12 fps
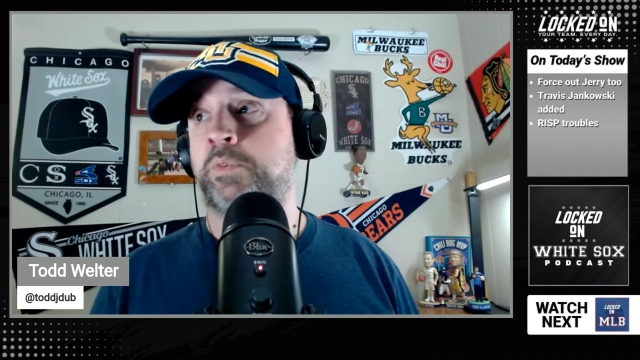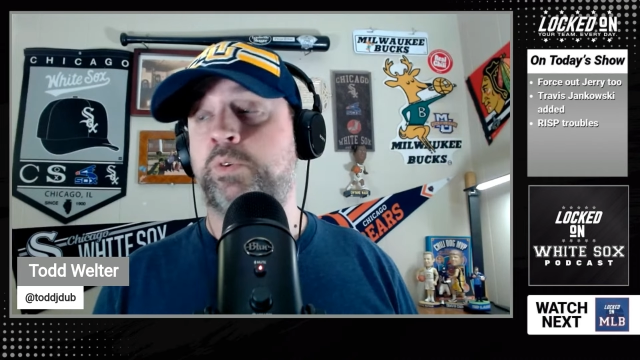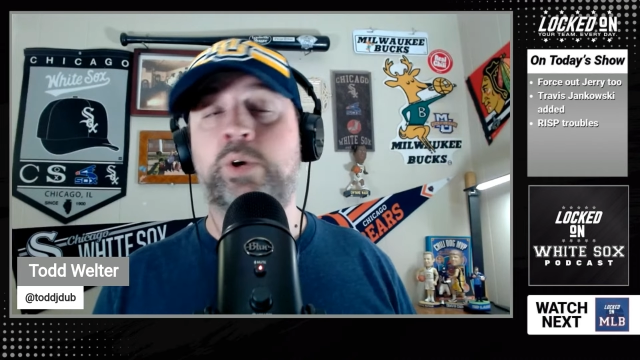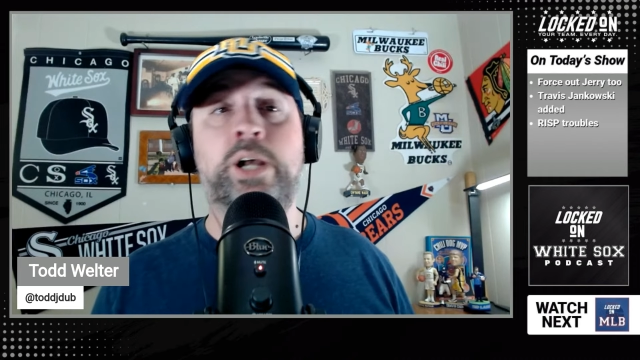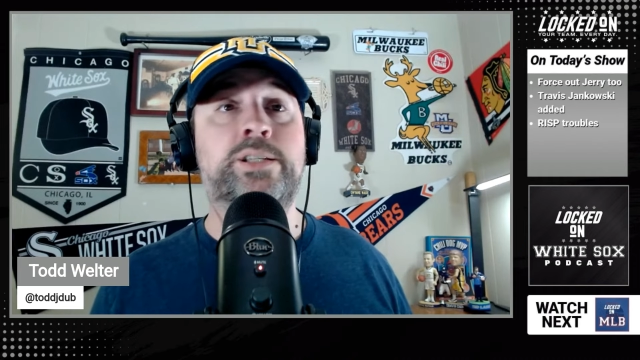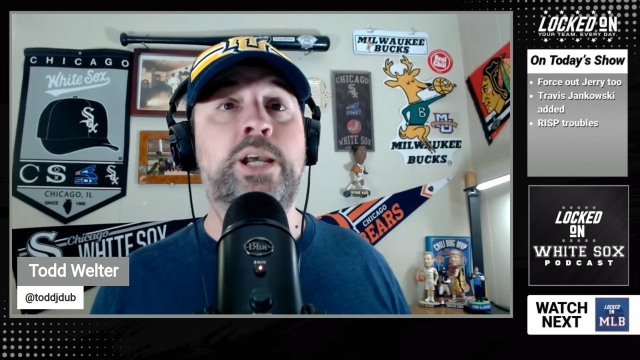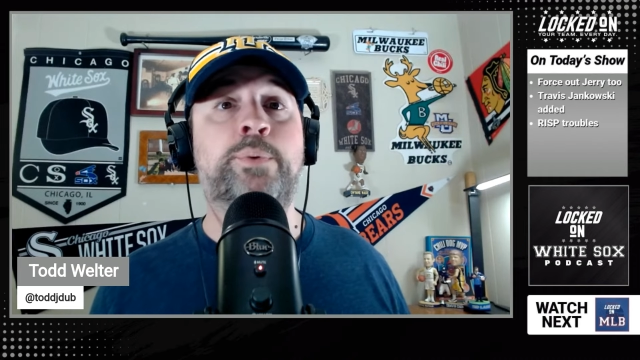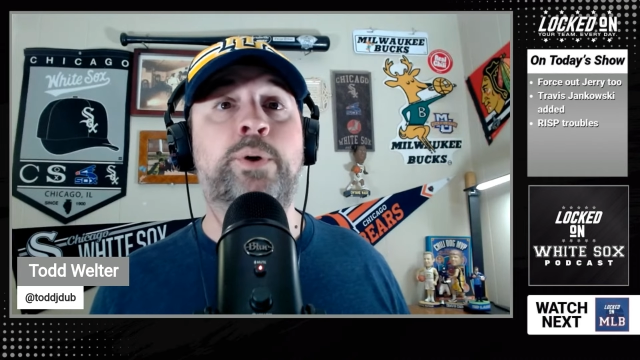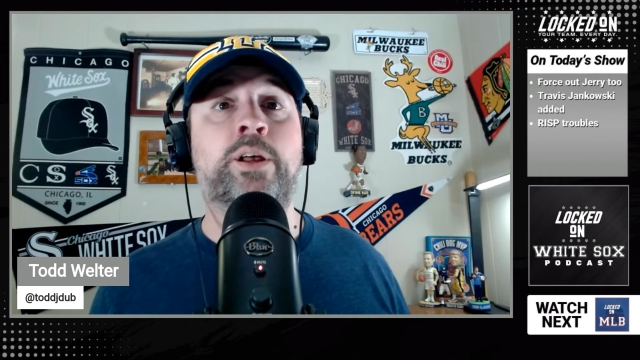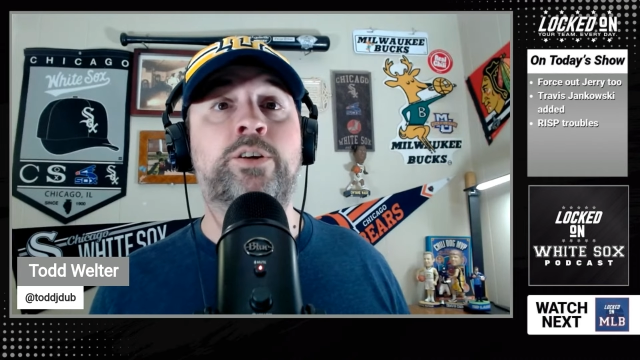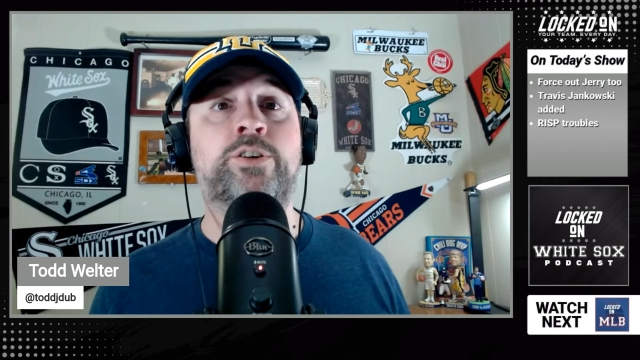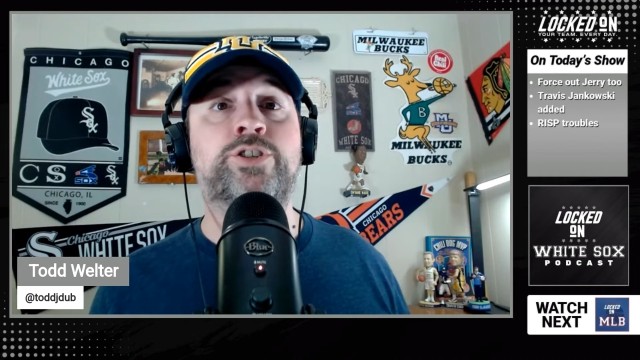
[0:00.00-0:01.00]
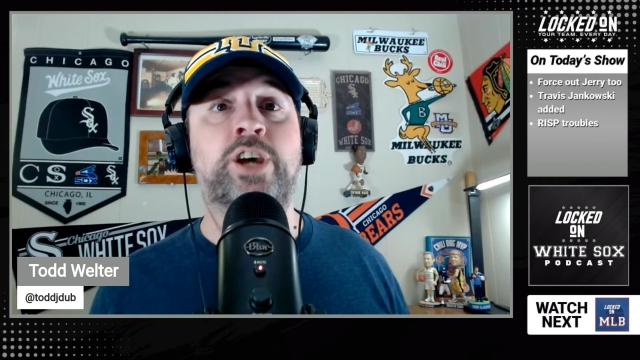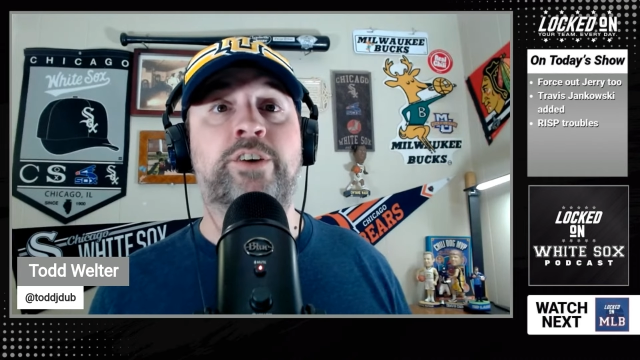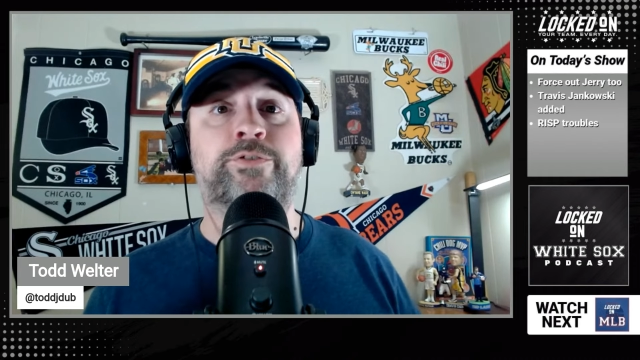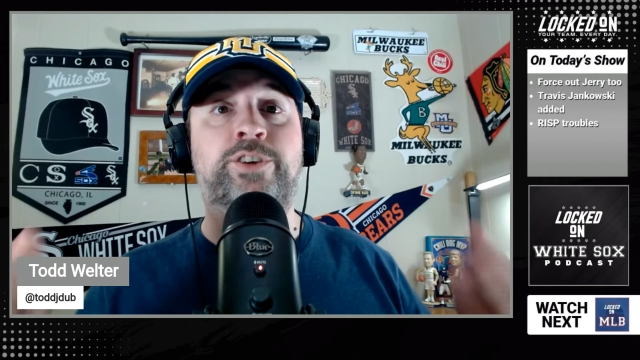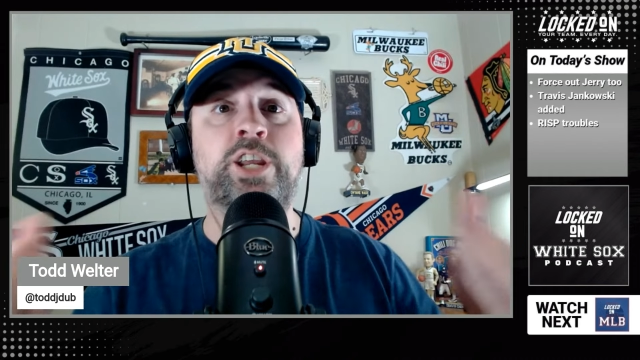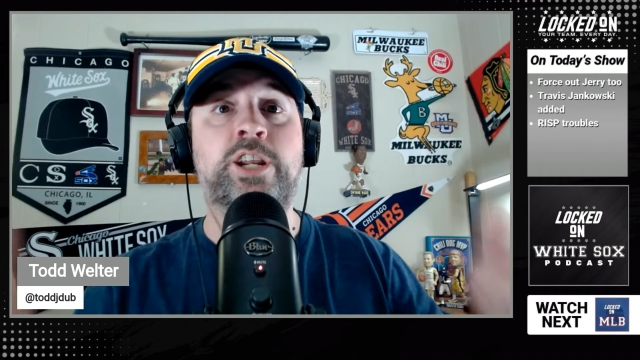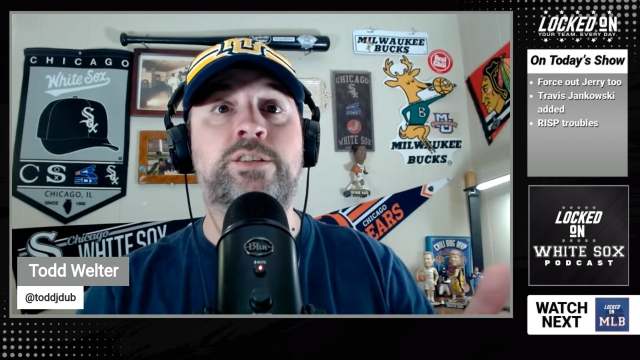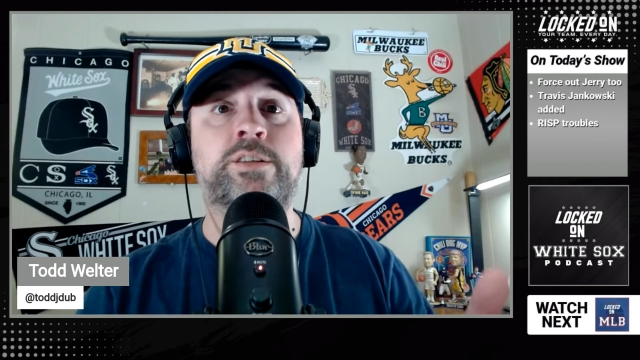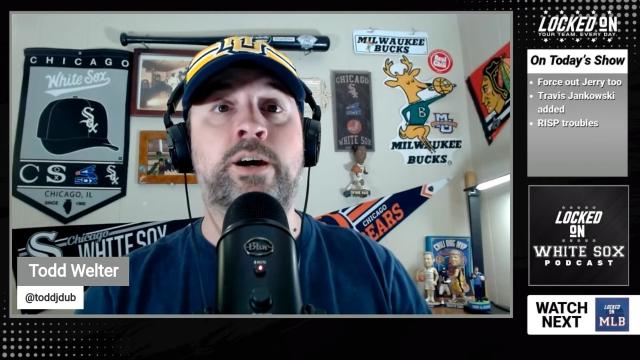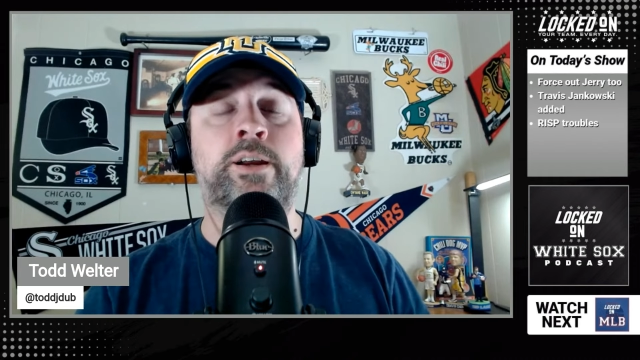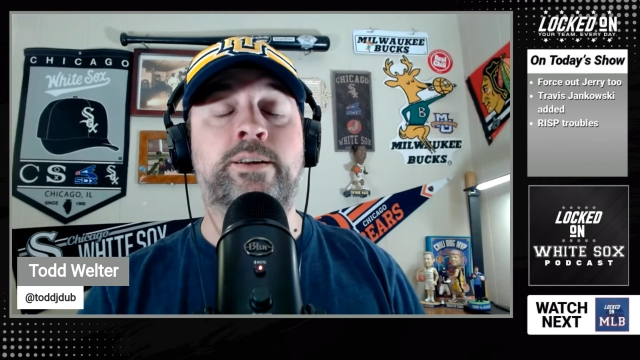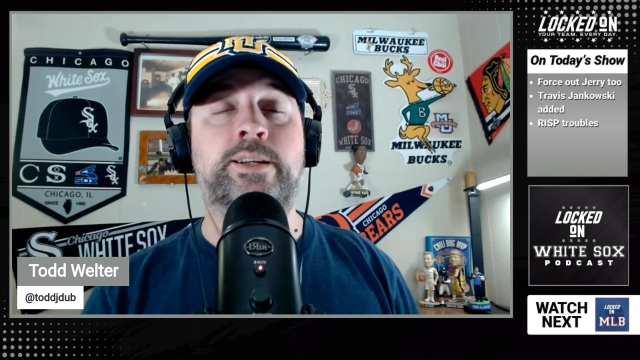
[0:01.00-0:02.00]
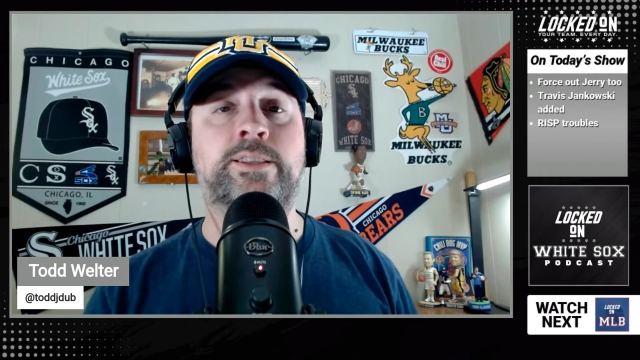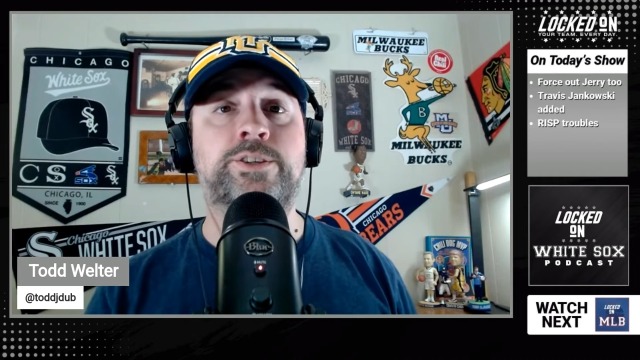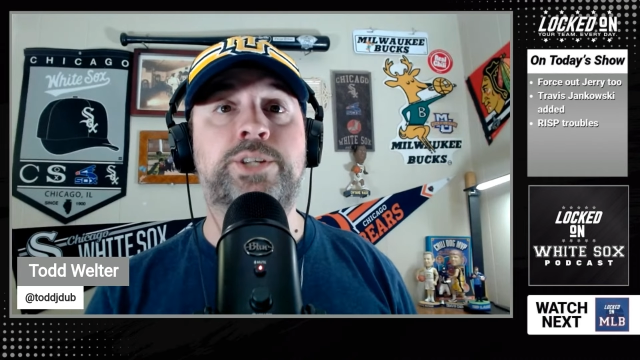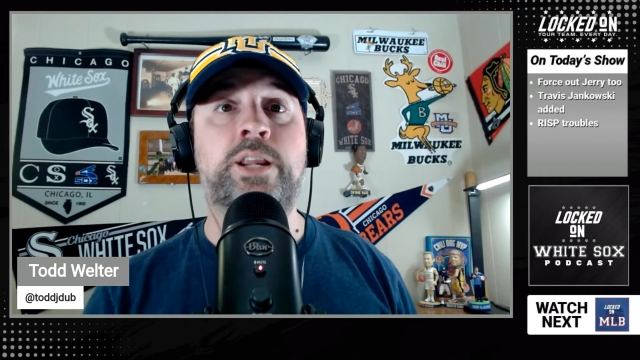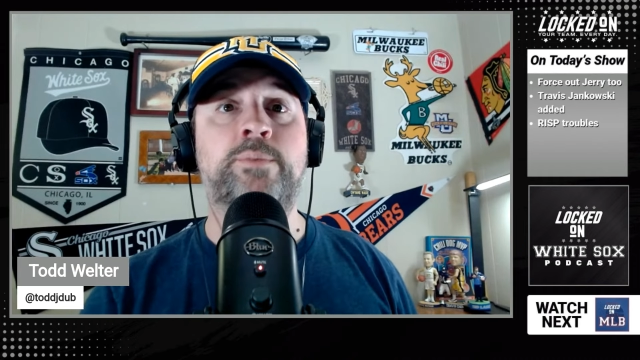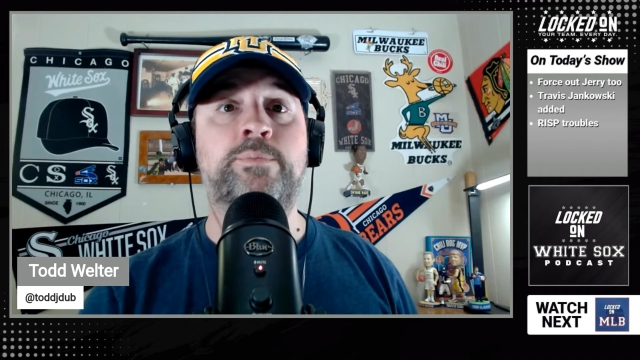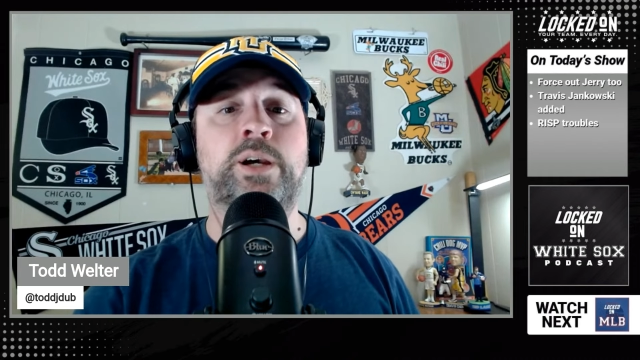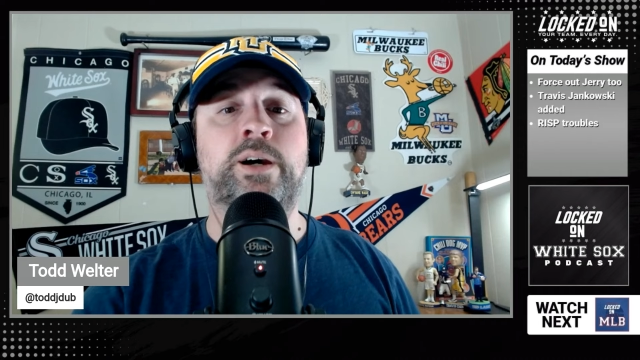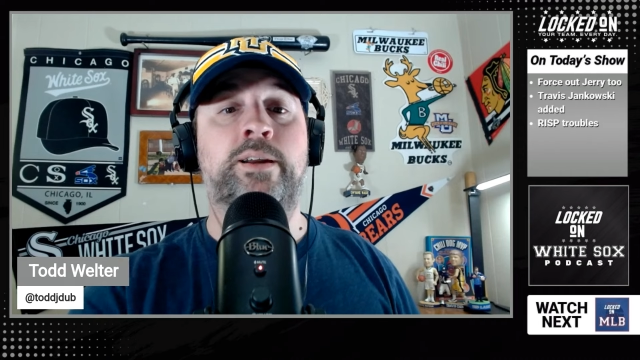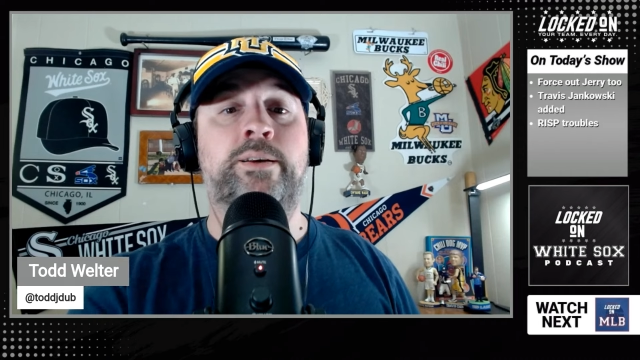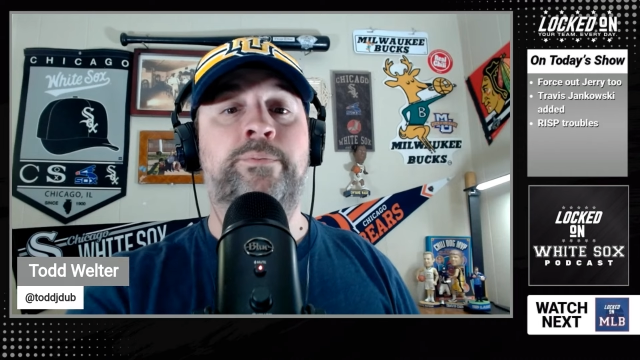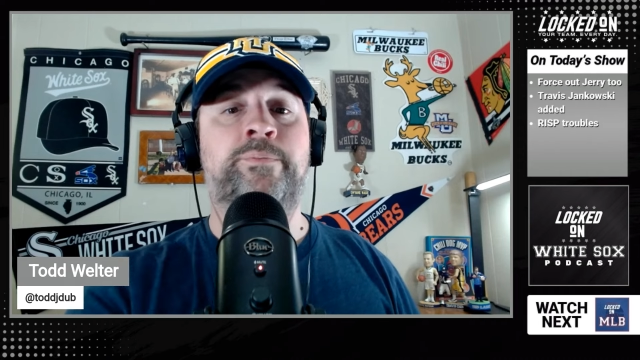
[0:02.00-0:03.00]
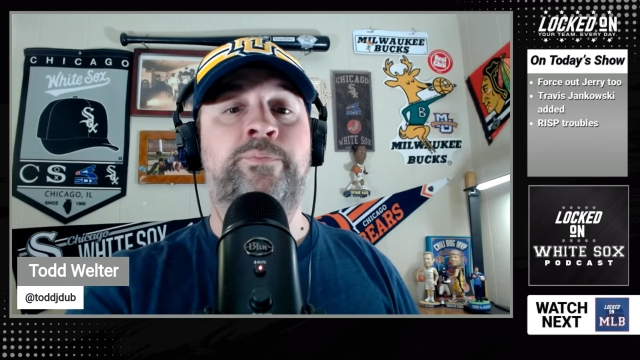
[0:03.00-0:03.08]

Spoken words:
you got Tampa all yourself. Get it done. Get the stadium done.